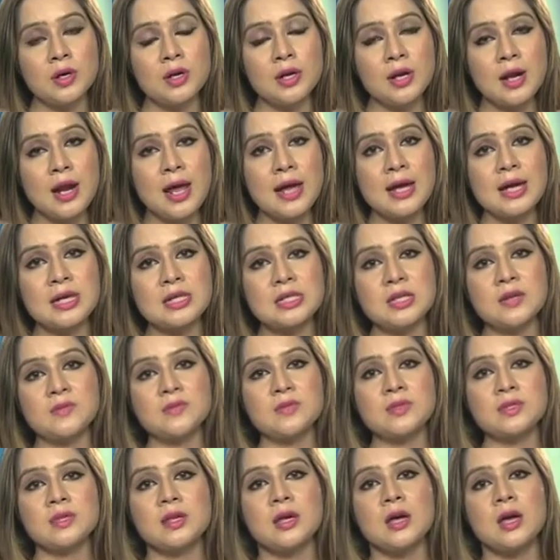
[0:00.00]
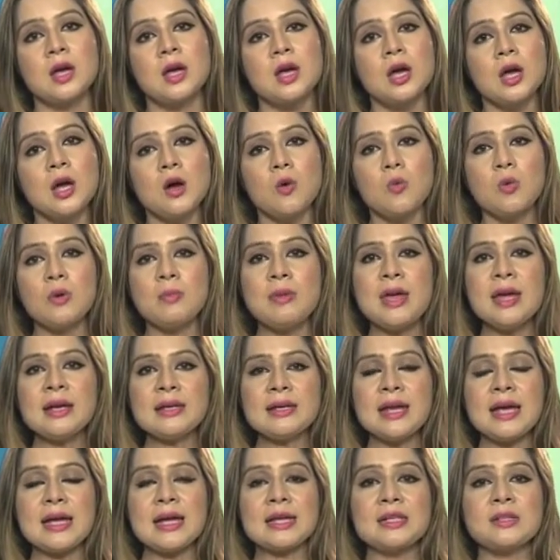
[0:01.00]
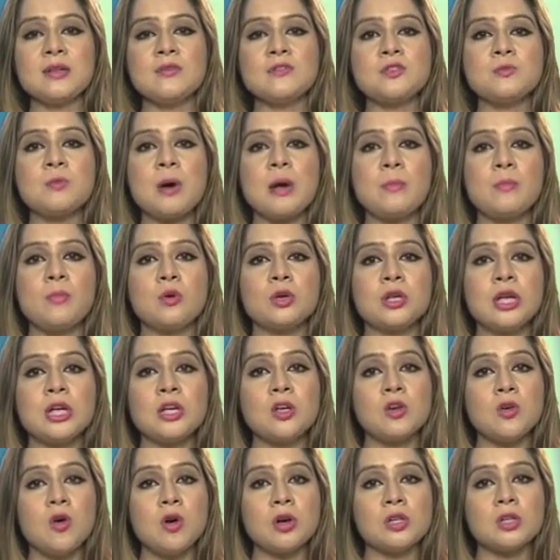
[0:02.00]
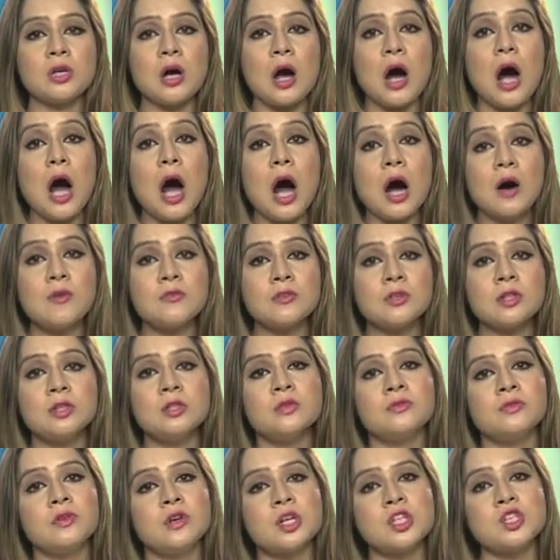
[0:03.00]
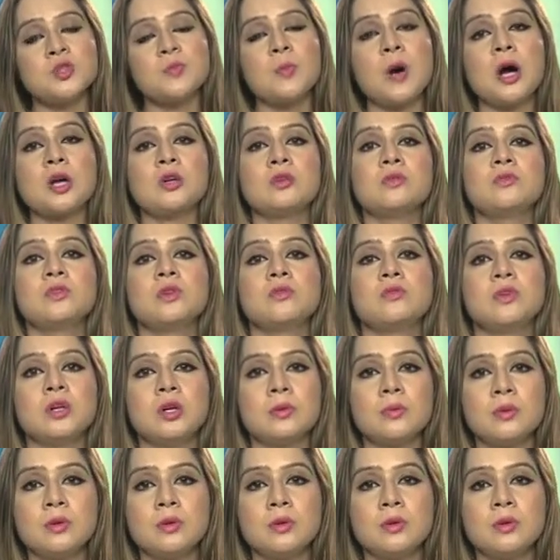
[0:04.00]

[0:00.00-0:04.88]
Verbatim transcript: Negatives. We make negatives by putting not after the first part of the verb.